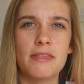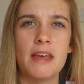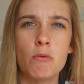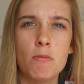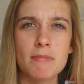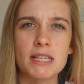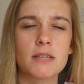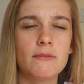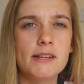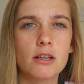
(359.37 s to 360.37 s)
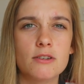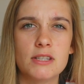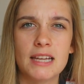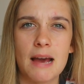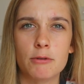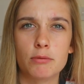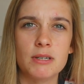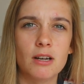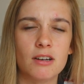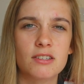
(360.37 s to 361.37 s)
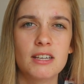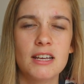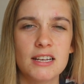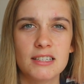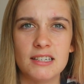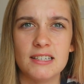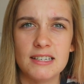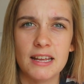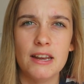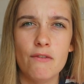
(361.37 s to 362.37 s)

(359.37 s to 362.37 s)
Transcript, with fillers: That will massively close the gap between us, City and